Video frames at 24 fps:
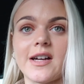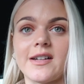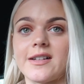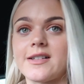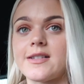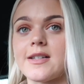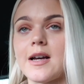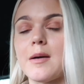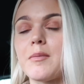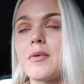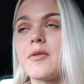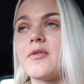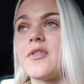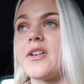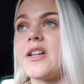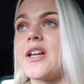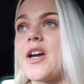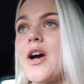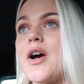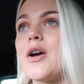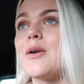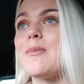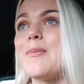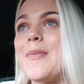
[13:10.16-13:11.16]
that in a separate
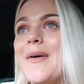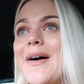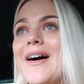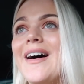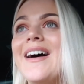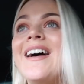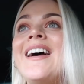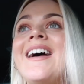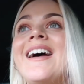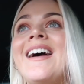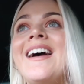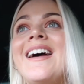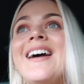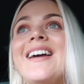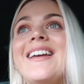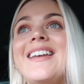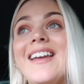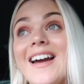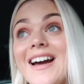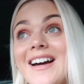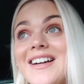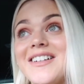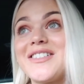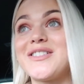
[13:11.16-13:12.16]
video. But
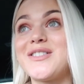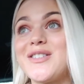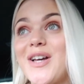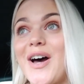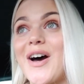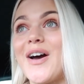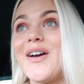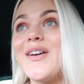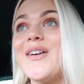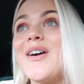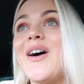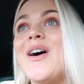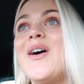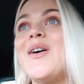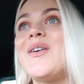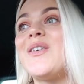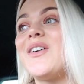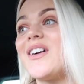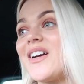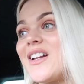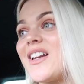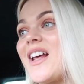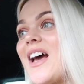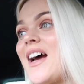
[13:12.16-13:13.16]
yeah, so
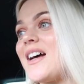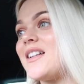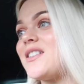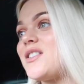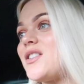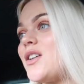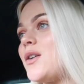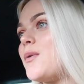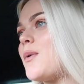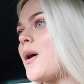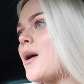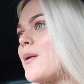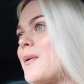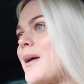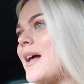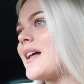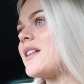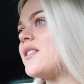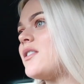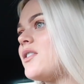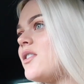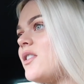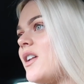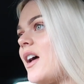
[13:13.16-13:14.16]
we're gonna head to, where are we
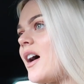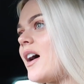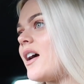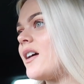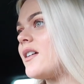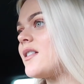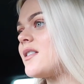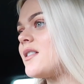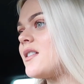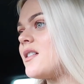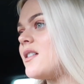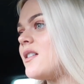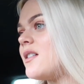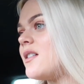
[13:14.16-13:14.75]
heading to next?